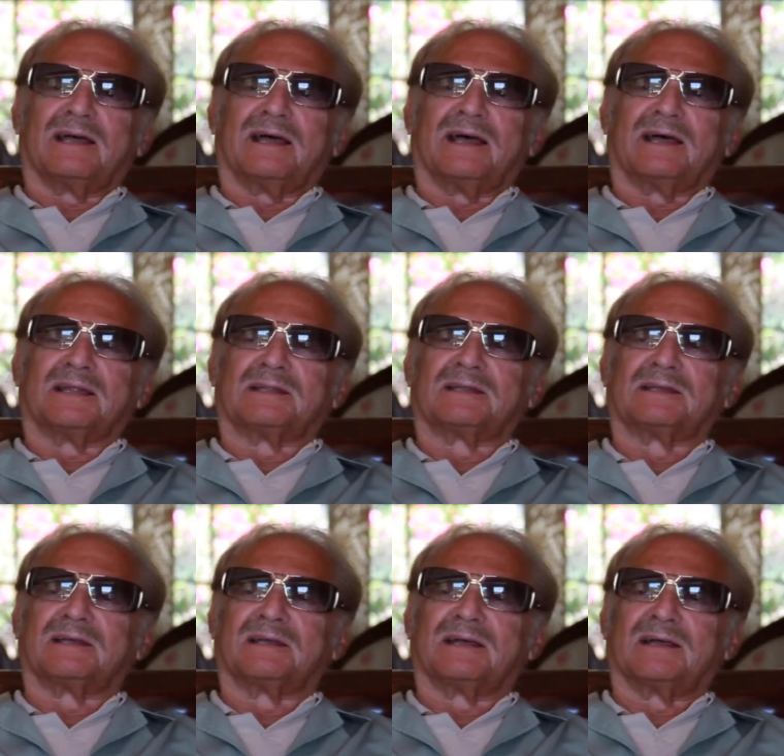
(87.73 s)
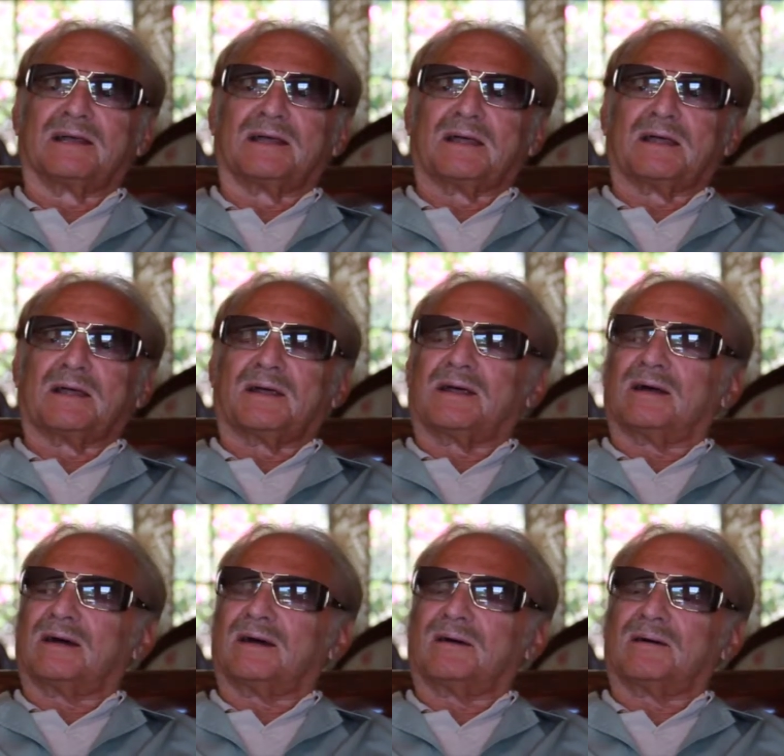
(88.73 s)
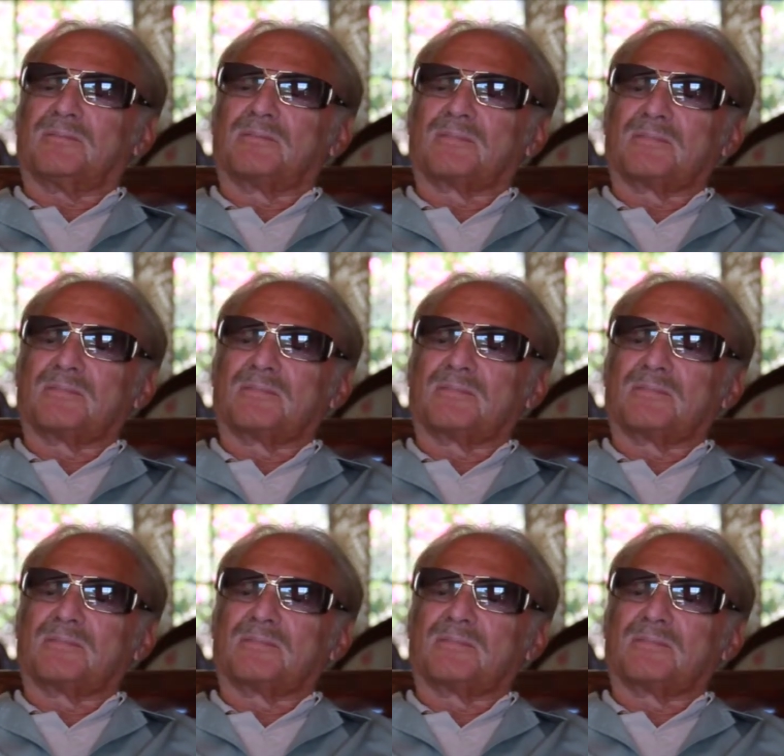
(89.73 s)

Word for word: And um,